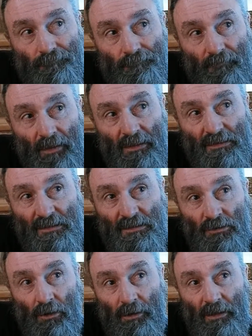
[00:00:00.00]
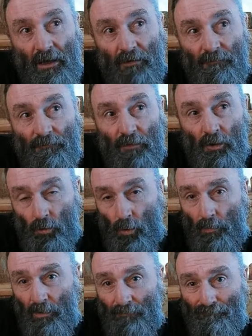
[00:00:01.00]
there's just not enough
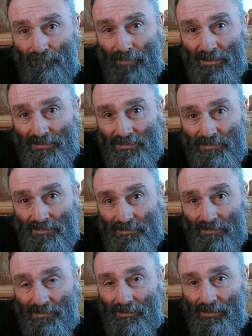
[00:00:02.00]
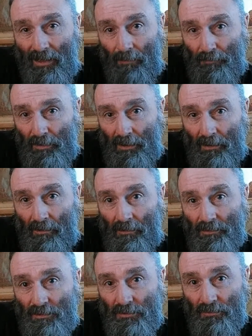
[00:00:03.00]
growing months up
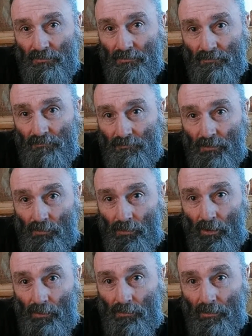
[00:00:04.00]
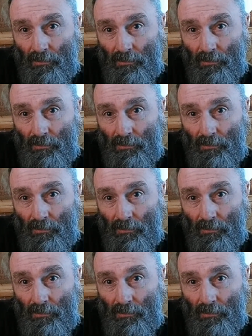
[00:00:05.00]
here to grow